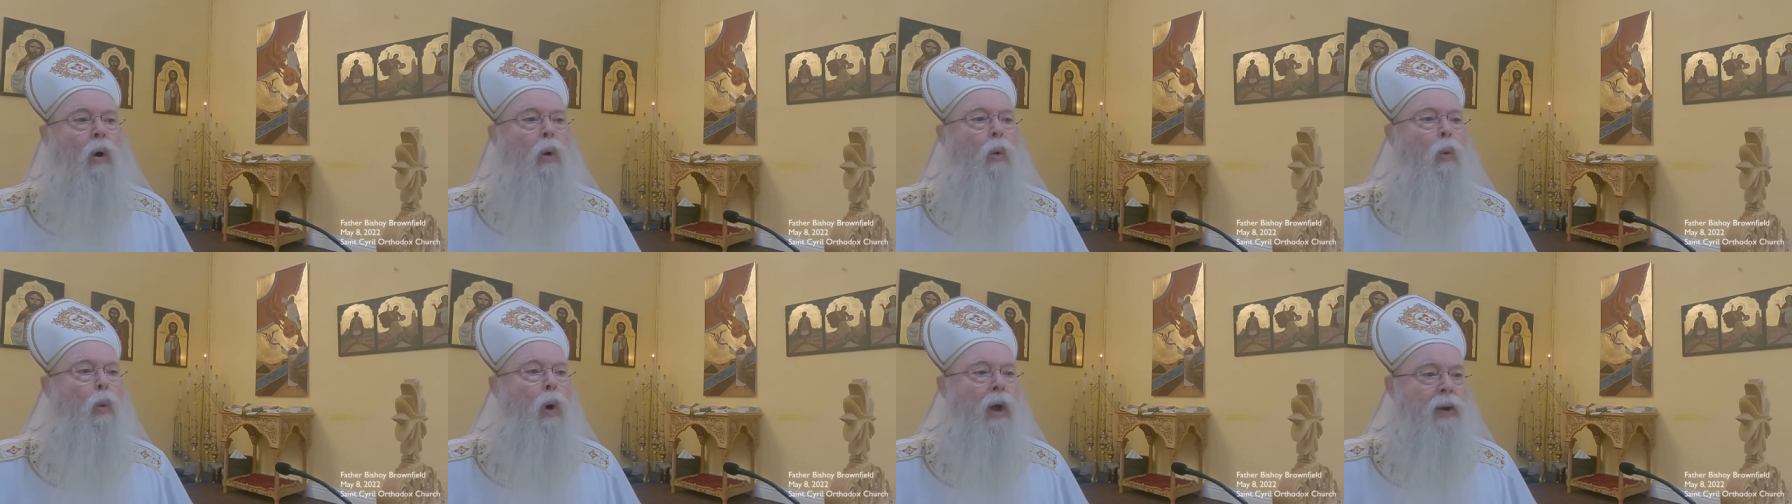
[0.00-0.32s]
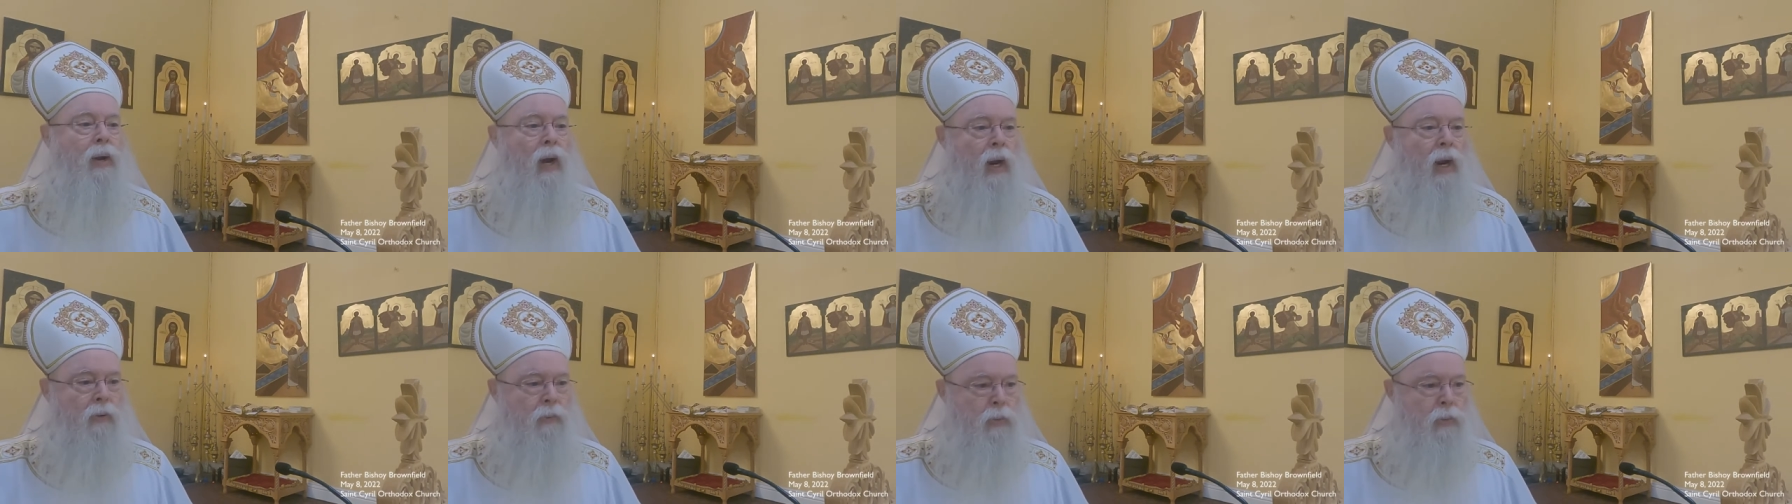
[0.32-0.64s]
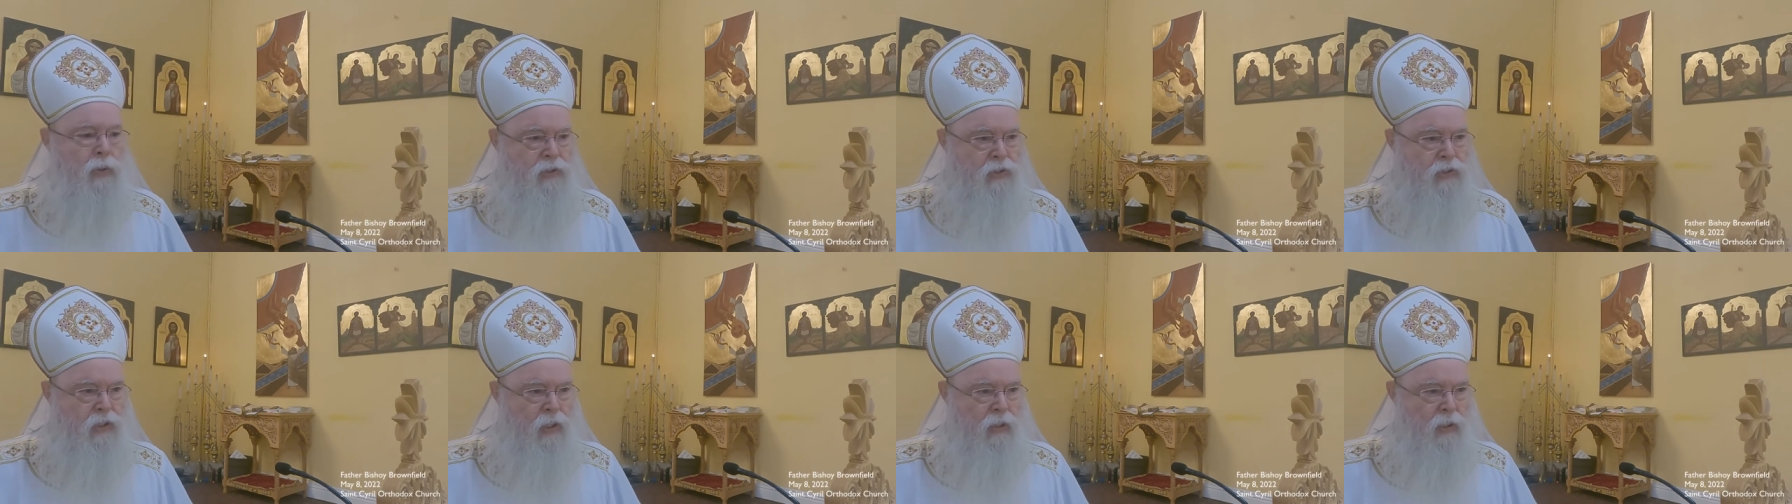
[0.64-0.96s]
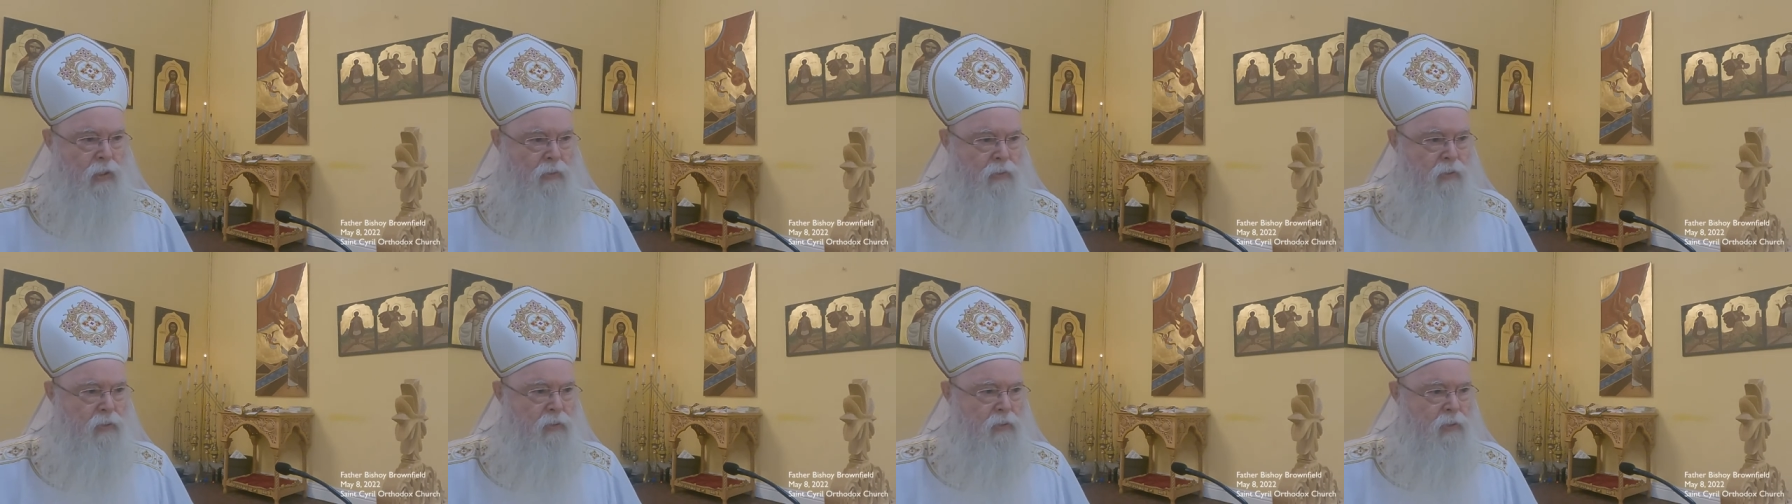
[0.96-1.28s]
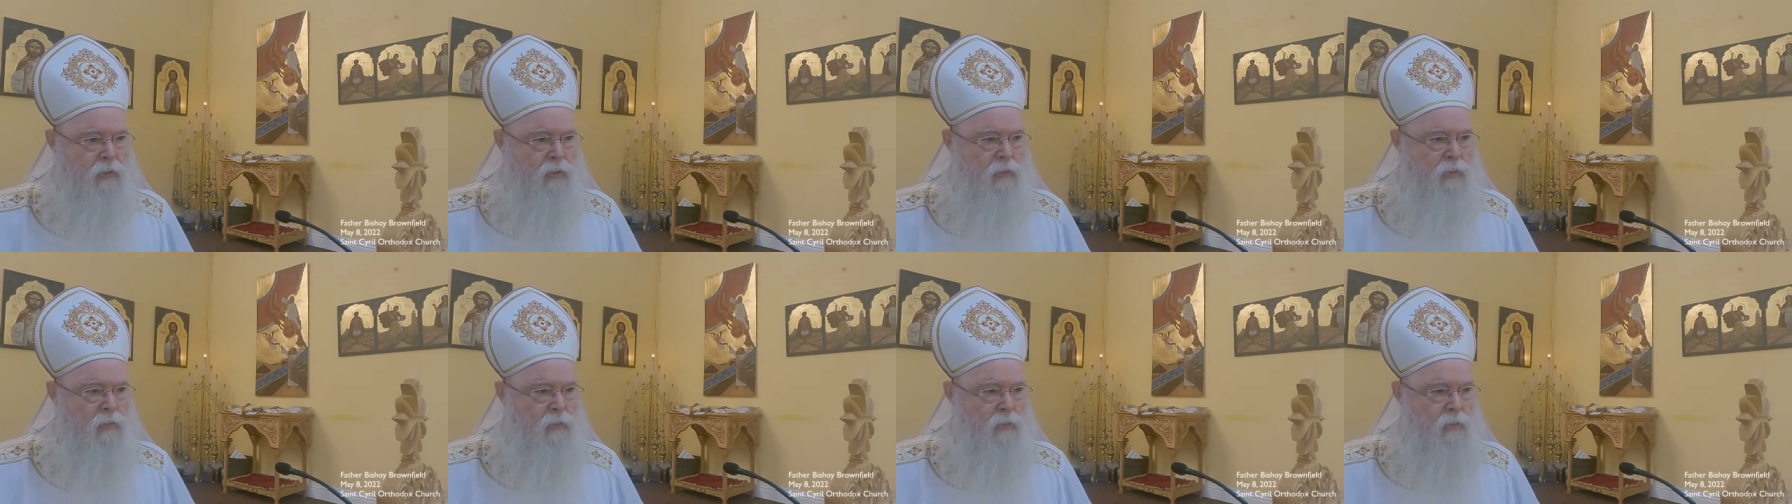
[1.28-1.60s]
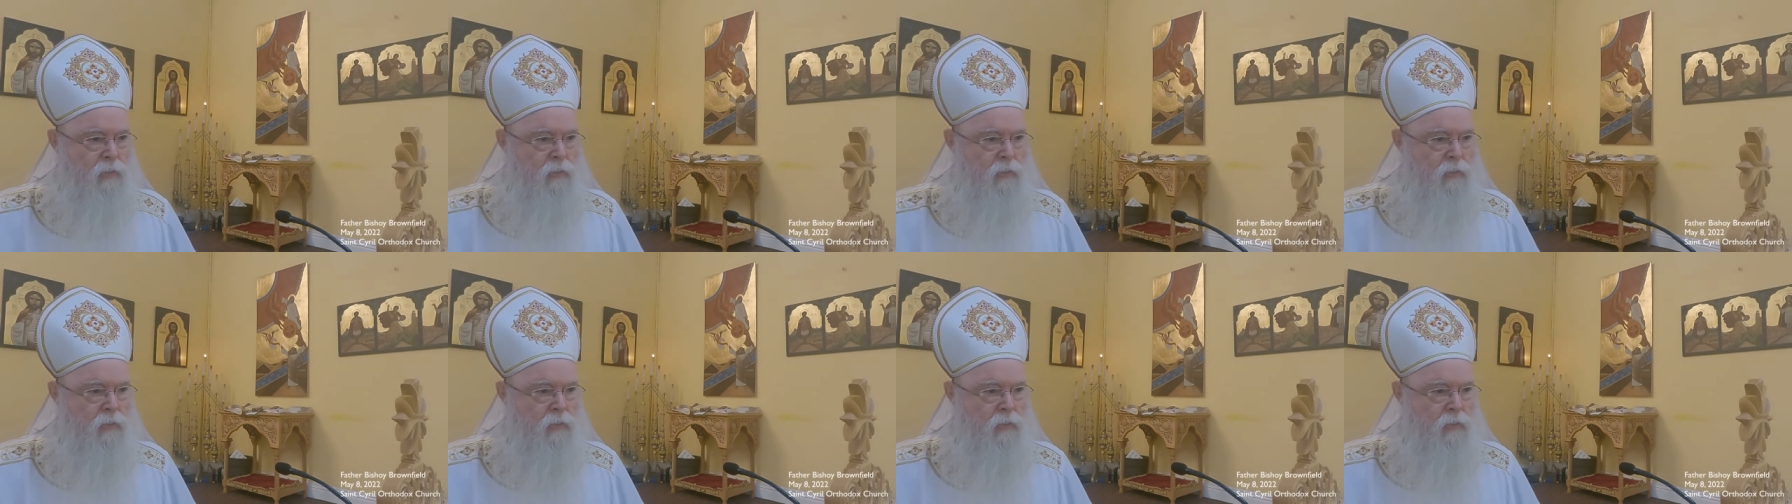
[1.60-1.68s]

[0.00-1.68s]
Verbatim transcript: 100 senators.